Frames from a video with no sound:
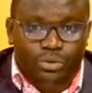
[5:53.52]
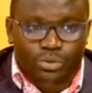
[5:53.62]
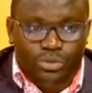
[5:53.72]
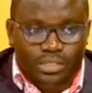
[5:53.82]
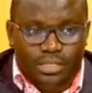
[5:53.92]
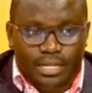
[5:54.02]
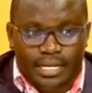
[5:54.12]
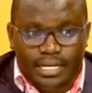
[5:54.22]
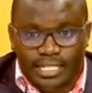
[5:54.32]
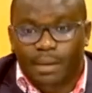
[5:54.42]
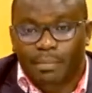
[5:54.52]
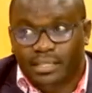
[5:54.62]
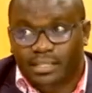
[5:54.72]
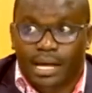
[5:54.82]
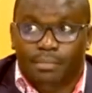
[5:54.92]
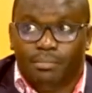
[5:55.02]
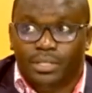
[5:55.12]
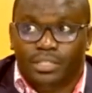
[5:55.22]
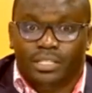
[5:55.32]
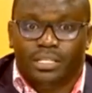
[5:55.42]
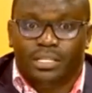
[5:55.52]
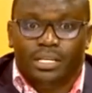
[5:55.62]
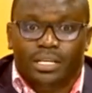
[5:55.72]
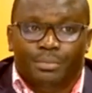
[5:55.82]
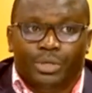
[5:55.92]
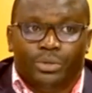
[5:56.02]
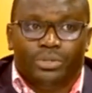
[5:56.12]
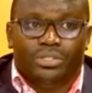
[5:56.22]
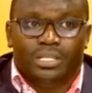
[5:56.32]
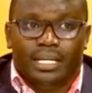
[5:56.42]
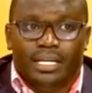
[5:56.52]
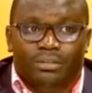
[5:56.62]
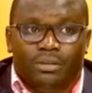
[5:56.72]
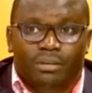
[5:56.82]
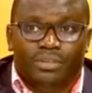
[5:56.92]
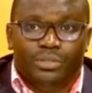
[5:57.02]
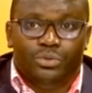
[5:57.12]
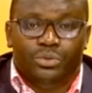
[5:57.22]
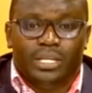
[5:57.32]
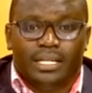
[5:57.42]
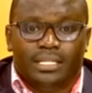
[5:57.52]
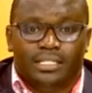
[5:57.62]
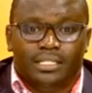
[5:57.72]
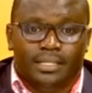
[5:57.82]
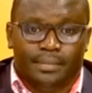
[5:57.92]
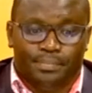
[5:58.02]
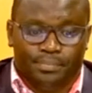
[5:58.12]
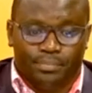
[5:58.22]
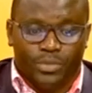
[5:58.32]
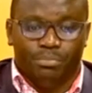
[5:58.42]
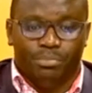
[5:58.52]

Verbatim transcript: whose uh, time has come indeed because uh, it offers you that um,